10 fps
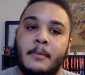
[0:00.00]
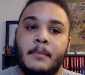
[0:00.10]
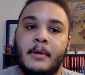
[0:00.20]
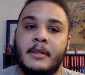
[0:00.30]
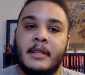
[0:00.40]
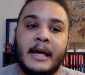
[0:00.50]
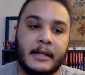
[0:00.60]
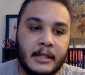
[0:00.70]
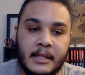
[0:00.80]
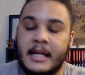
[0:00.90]
And
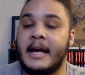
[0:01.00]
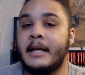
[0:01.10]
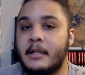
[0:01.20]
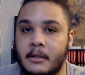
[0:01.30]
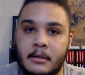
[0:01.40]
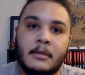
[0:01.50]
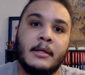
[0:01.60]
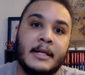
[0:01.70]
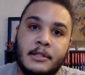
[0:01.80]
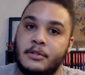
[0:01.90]
that
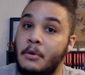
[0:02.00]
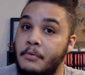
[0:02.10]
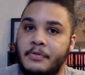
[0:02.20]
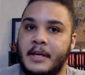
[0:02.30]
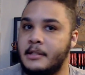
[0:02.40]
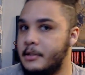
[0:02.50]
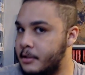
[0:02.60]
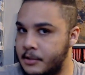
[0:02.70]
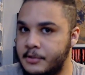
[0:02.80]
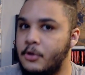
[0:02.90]
has its own things, and
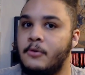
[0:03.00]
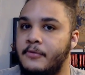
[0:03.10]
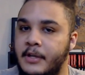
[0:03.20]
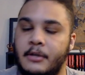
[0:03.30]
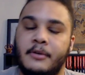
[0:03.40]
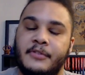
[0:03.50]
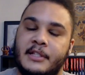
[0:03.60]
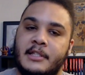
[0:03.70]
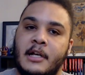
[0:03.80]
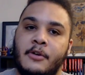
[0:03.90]
it's its own video of
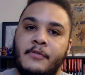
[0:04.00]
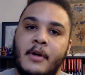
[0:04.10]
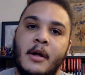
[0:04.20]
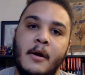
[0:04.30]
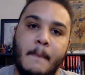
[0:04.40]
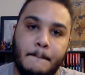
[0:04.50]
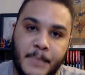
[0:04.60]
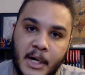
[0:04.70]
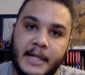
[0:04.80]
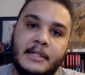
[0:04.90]
itself.
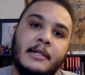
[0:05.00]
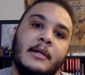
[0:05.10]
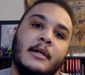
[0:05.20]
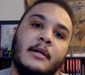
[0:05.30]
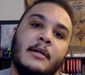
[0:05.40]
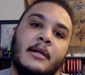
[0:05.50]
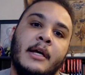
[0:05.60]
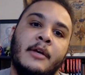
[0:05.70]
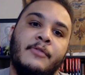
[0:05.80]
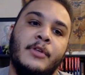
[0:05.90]
But
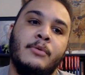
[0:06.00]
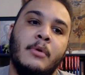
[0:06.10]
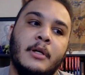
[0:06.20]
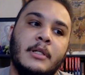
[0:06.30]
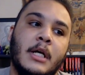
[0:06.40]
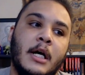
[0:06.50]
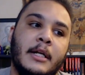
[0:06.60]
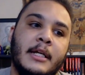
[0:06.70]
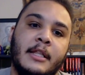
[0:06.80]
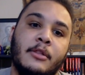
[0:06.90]
if you are not
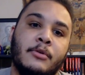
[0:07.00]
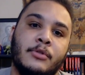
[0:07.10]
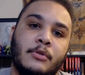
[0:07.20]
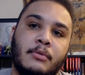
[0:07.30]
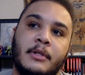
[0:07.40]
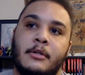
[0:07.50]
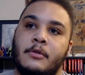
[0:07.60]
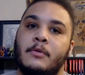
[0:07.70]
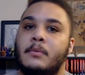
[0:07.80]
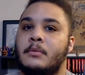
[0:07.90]
in those
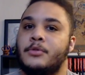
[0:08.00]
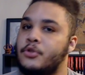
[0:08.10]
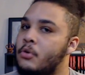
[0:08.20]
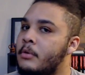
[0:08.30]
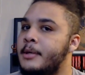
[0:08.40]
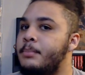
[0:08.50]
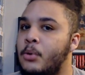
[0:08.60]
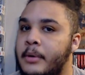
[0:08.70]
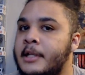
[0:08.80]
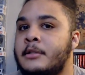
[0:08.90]
critical story
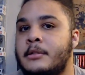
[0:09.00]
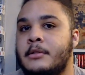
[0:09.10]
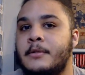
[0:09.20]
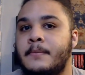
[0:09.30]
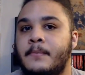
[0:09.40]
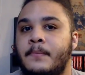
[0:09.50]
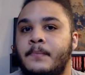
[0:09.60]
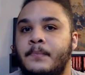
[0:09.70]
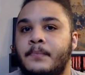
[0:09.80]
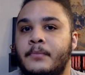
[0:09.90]
points,
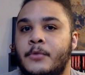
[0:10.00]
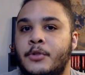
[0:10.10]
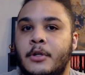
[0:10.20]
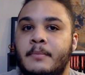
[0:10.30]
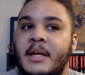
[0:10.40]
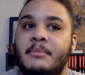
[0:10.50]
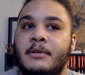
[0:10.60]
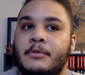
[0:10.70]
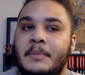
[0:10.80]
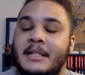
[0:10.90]
sure, maybe it
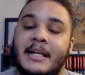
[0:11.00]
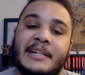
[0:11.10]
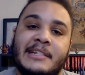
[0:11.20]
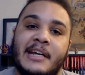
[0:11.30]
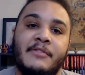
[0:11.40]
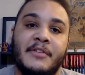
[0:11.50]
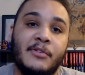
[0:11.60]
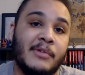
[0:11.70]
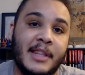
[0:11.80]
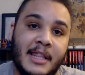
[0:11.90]
would be nice to have
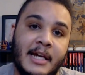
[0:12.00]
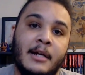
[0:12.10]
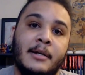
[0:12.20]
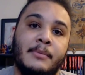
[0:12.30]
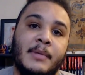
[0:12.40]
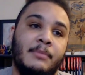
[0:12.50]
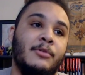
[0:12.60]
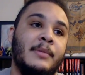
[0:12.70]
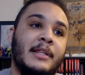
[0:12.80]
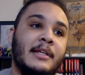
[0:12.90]
everyone there. Maybe it would
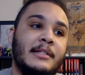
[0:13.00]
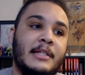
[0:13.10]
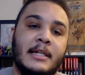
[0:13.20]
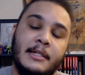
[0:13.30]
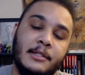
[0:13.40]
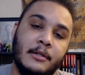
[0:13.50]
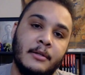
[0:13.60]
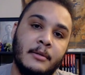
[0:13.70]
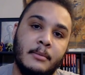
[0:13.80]
make things easier.